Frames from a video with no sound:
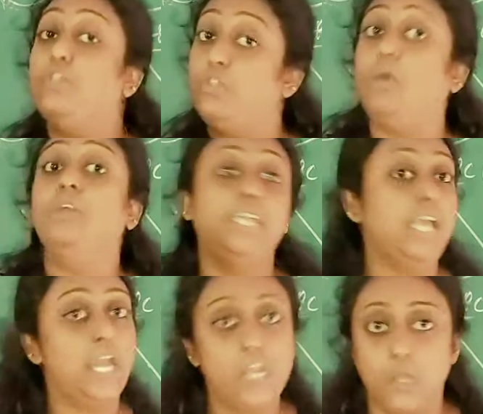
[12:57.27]
Though
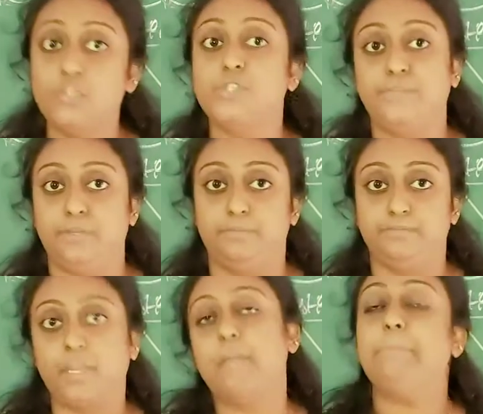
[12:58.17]
they are useful,
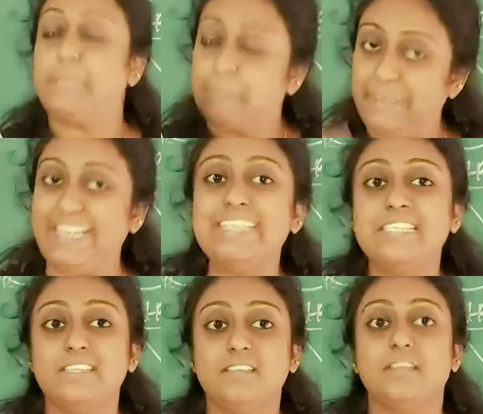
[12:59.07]
but please,
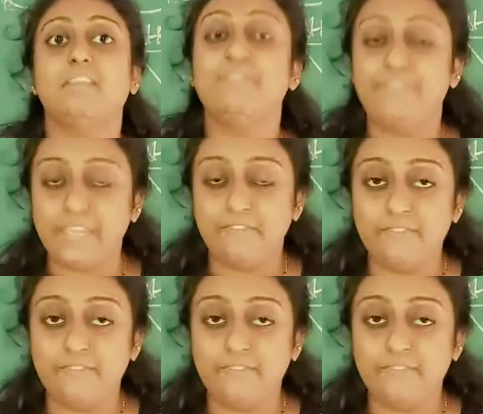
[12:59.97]
we